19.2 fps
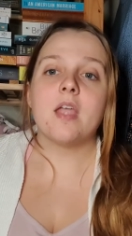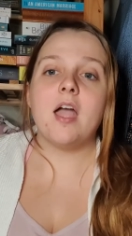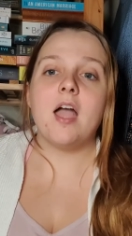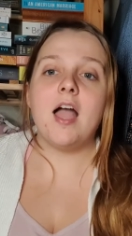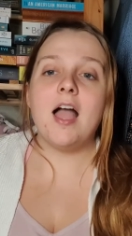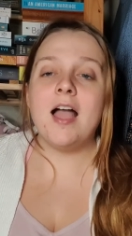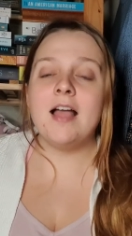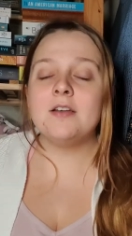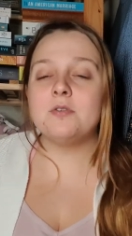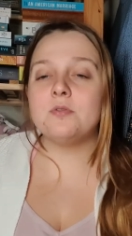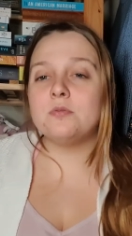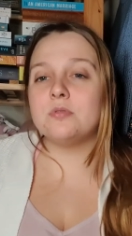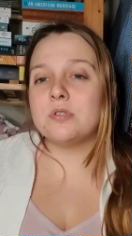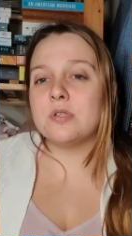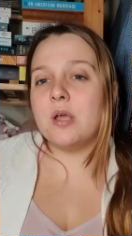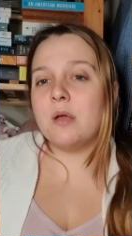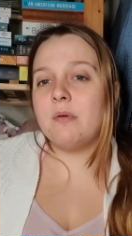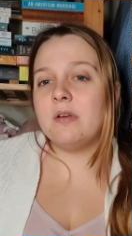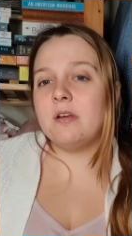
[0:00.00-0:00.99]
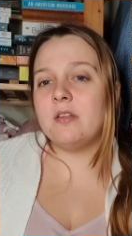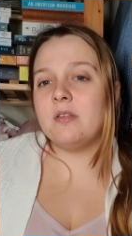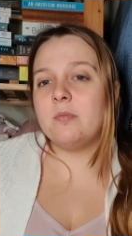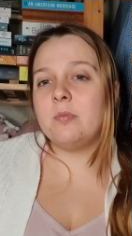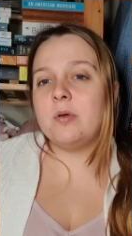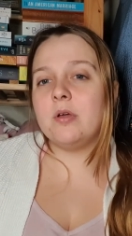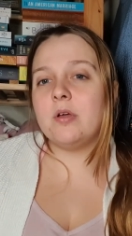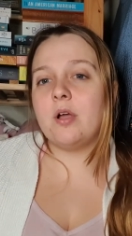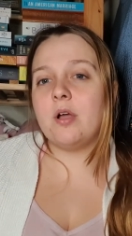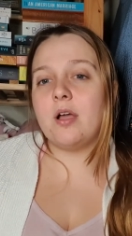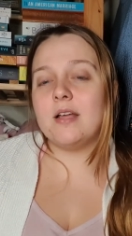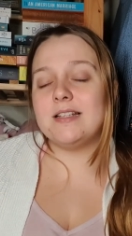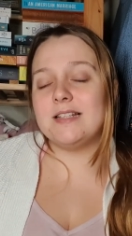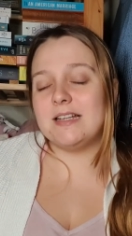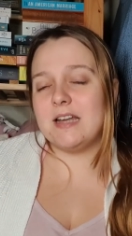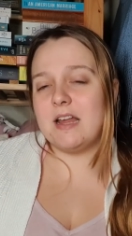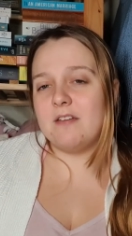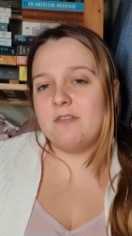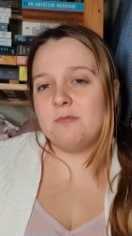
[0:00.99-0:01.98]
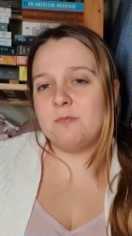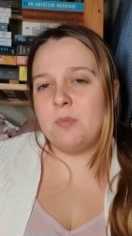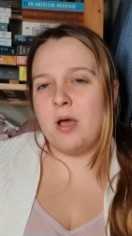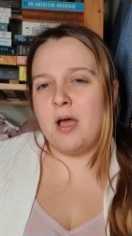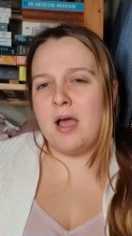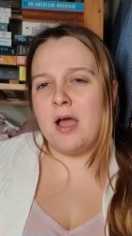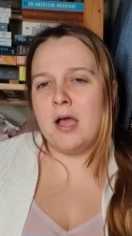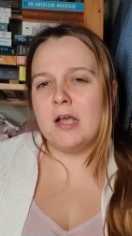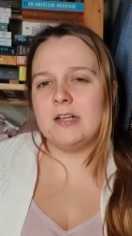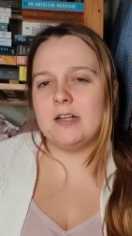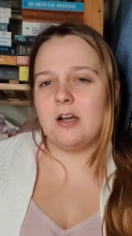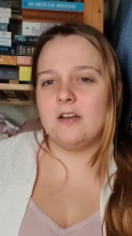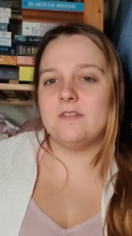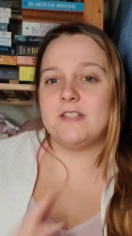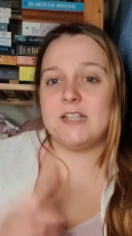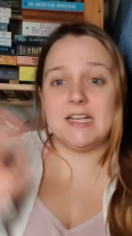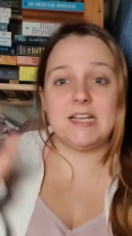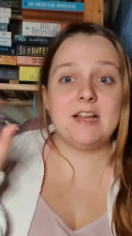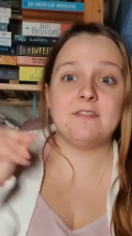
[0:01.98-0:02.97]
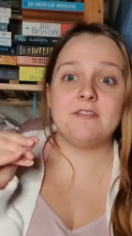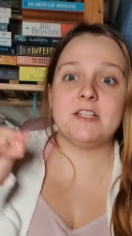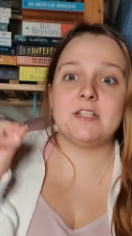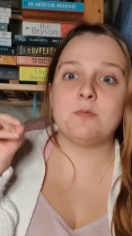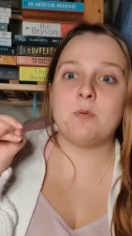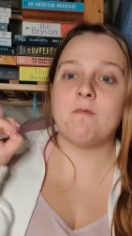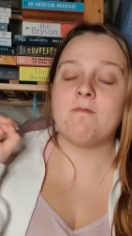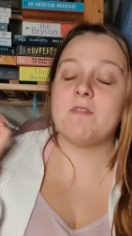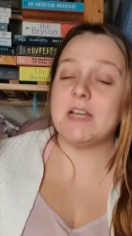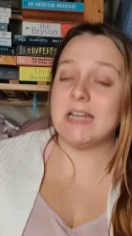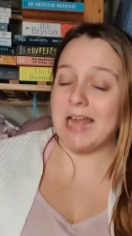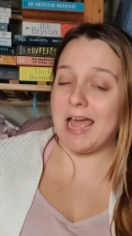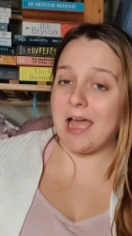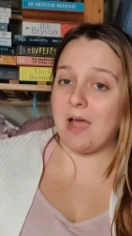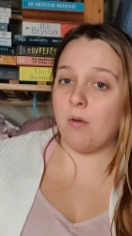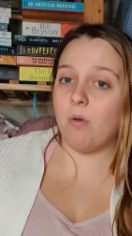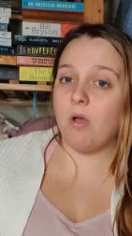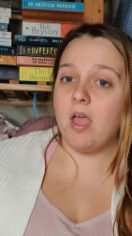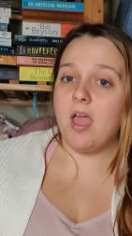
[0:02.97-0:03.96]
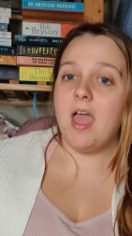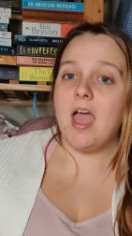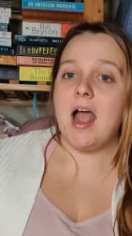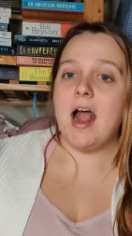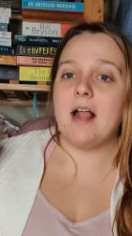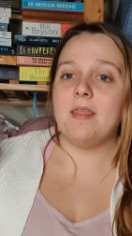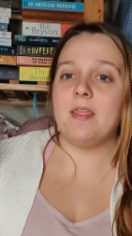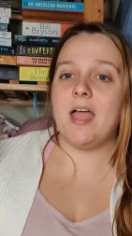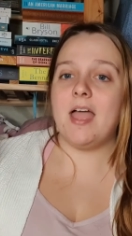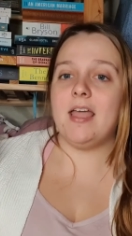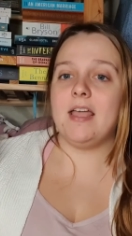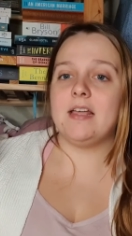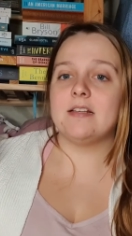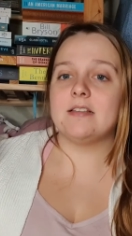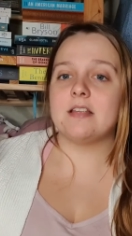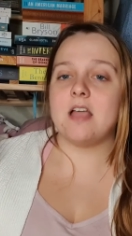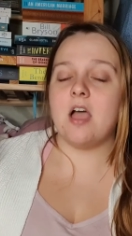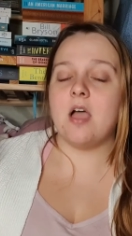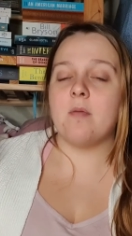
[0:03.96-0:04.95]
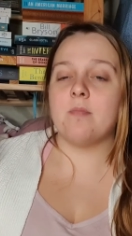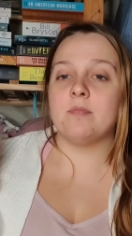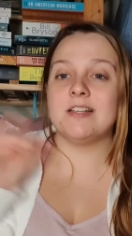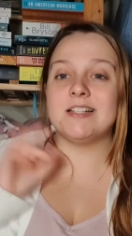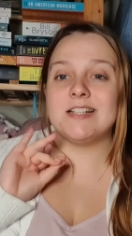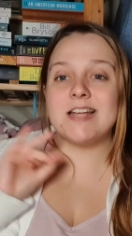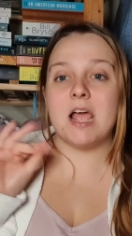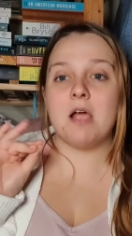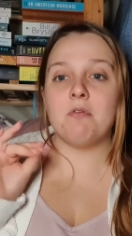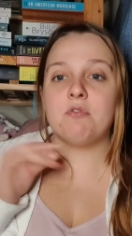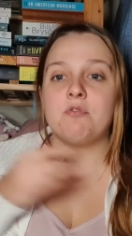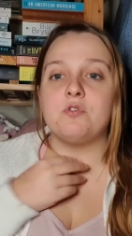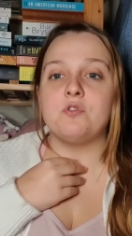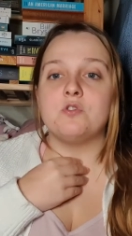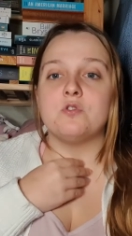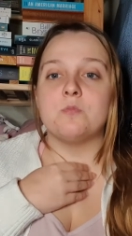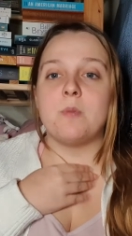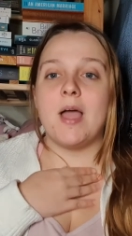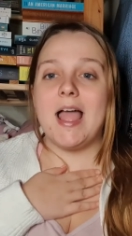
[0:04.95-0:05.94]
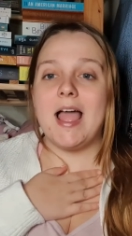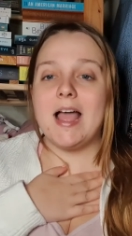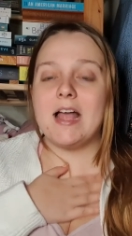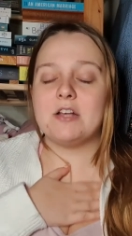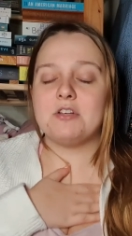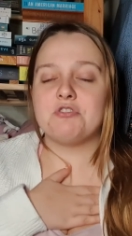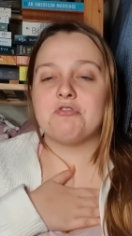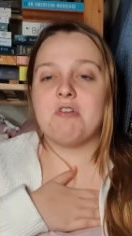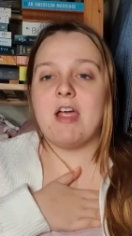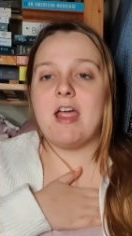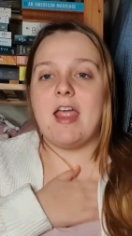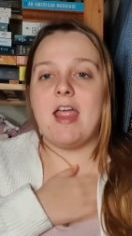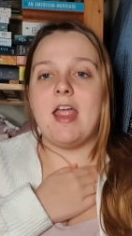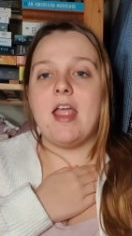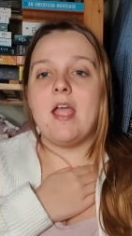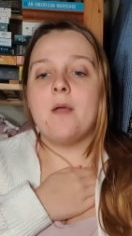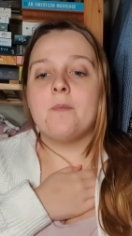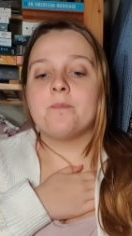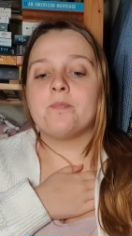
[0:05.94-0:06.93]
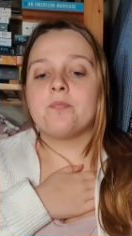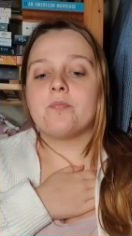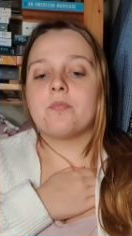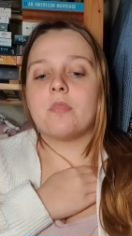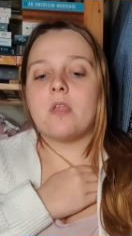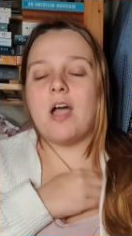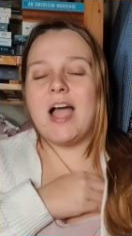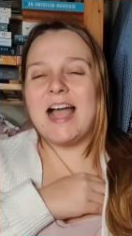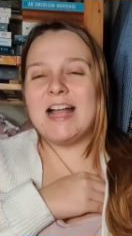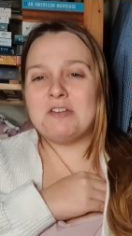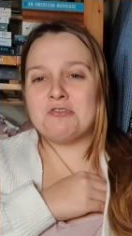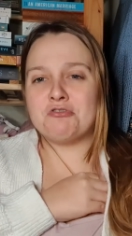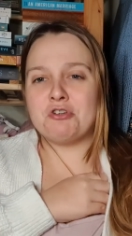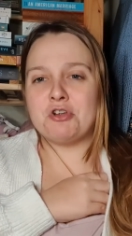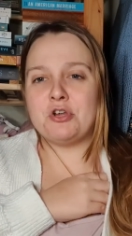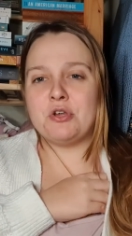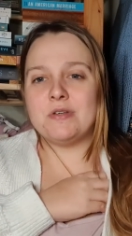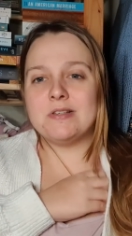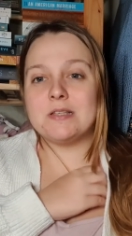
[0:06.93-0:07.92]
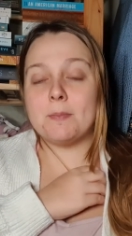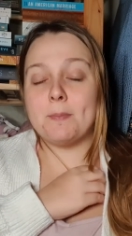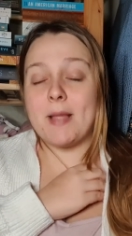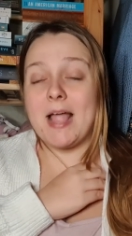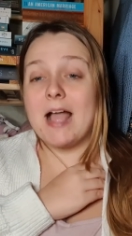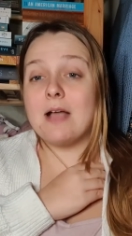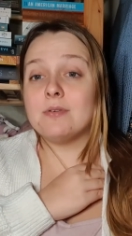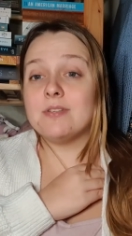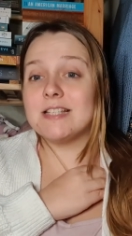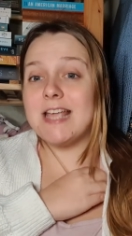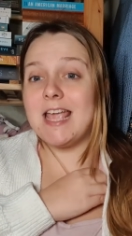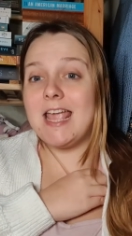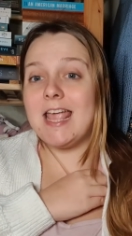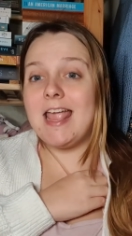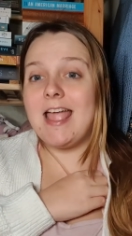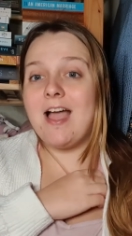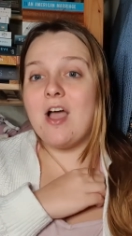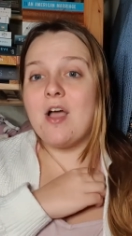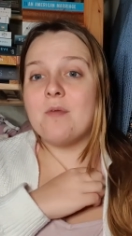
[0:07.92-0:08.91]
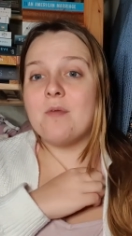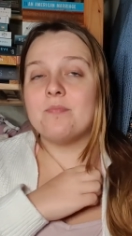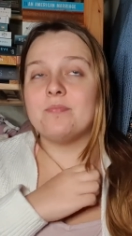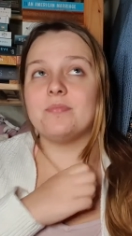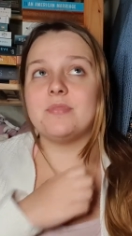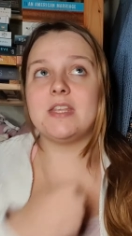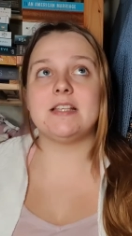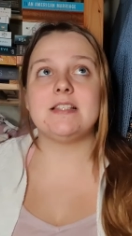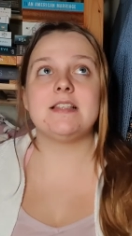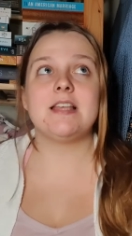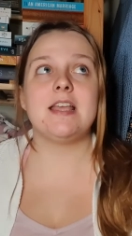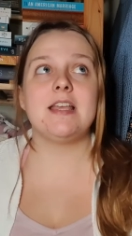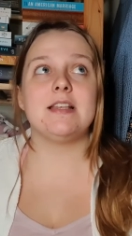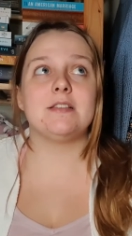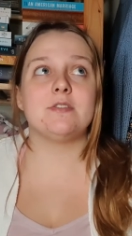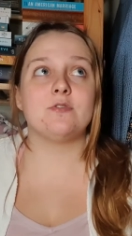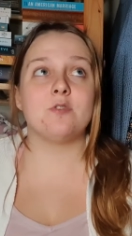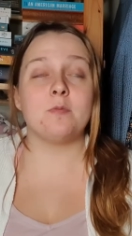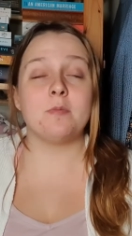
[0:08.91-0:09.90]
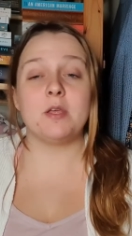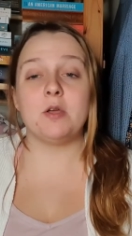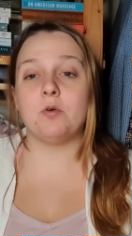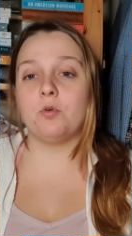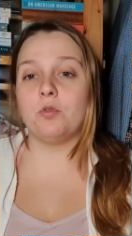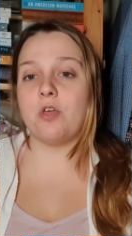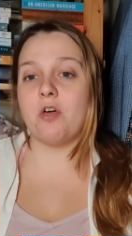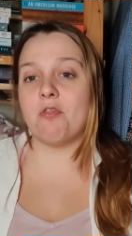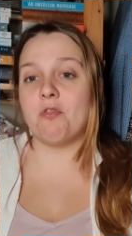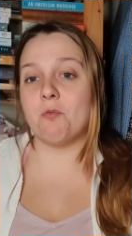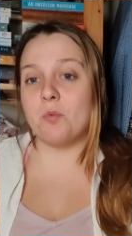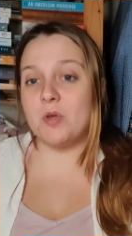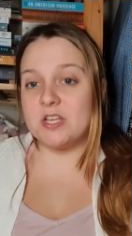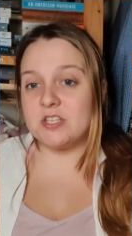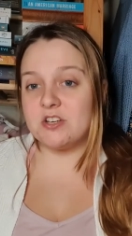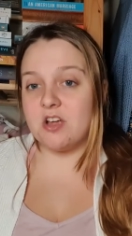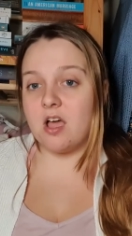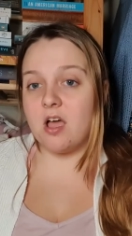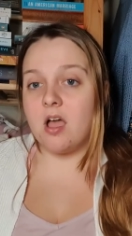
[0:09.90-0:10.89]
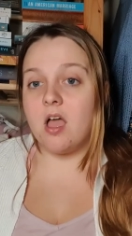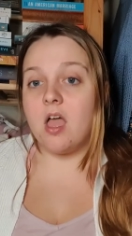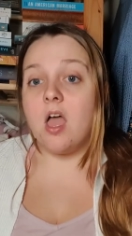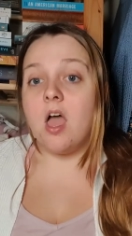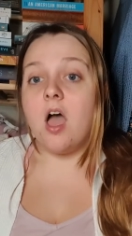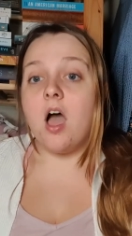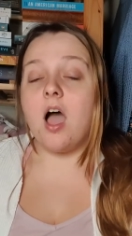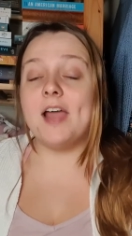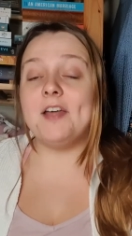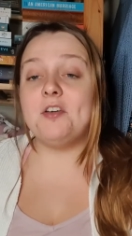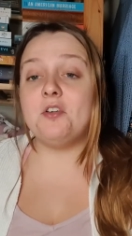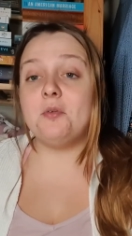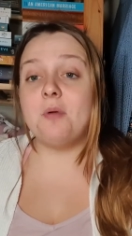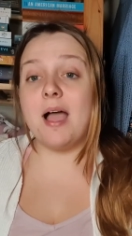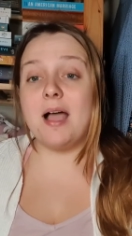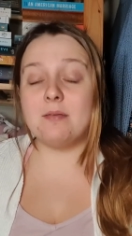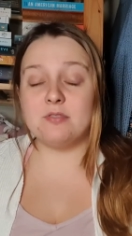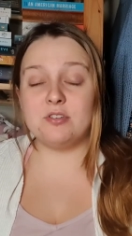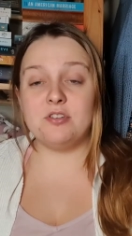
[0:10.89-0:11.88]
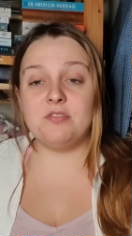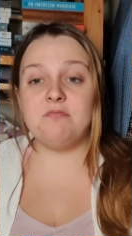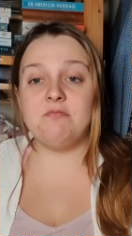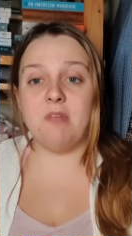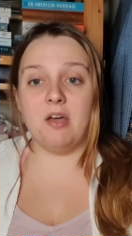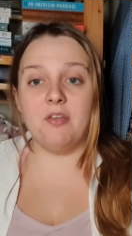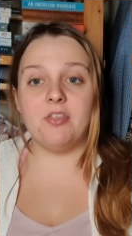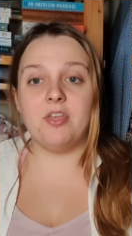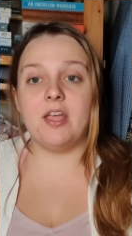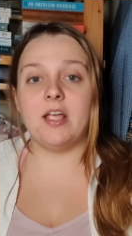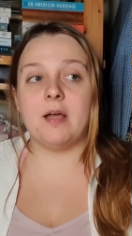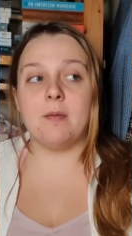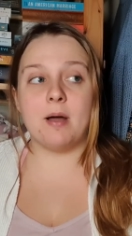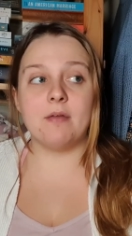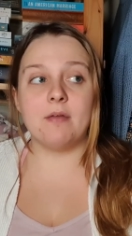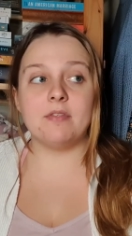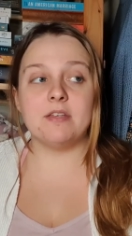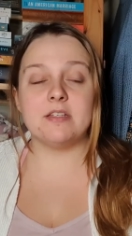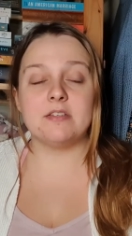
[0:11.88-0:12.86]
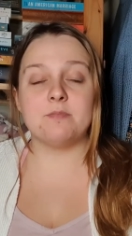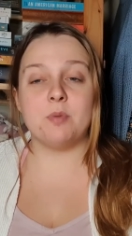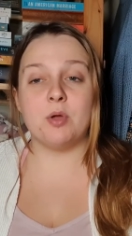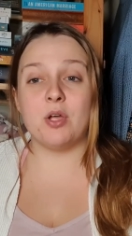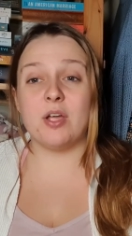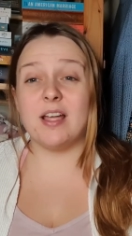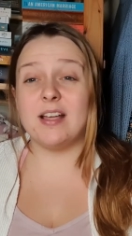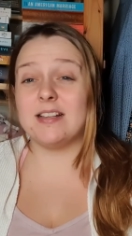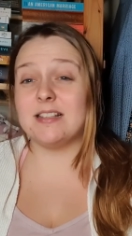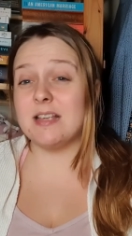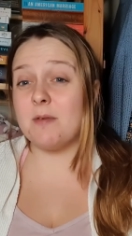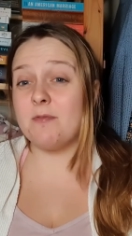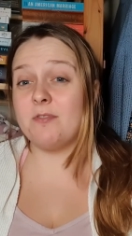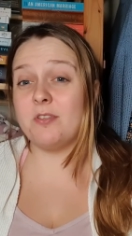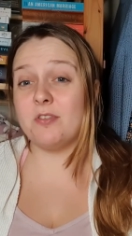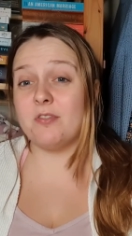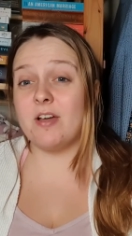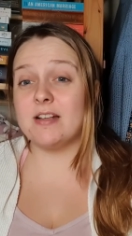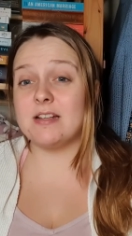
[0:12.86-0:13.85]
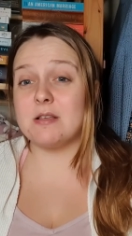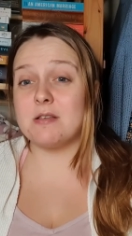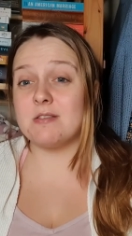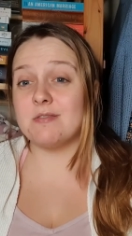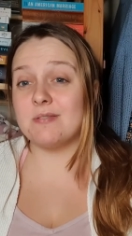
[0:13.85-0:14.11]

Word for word: And also another book I DNF'd, but I kind of DNF'd this one for now, and that is um, The Tower Falls by Andre Andrew Sapkowski. Um, this is from the author of The Witcher. I knew absolutely nothing about this book except for the fact that it's